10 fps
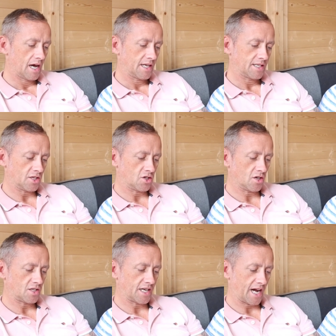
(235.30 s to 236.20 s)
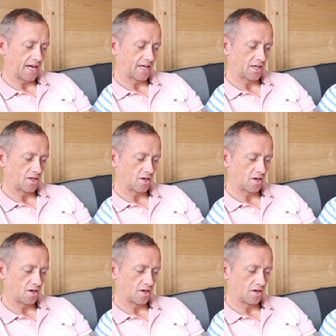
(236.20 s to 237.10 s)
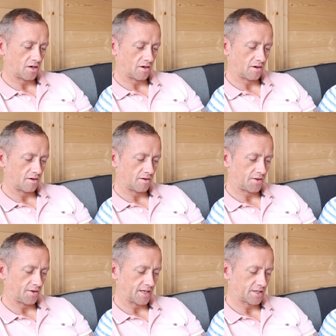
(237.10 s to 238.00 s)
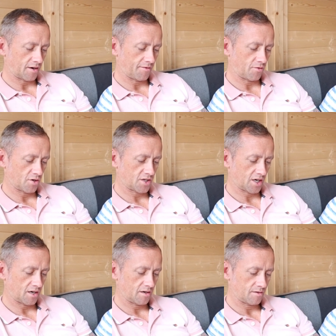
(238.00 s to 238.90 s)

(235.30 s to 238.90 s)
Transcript: did you check your three star and four star?